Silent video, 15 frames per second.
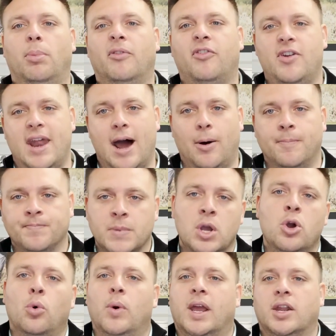But for now,
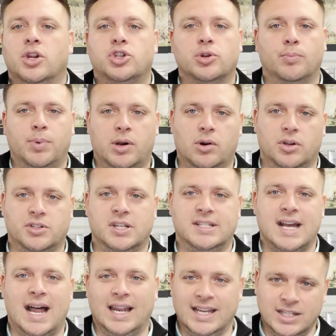we're going to jump across to
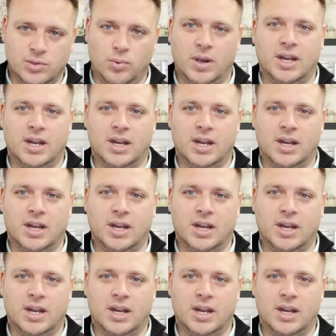Dallas.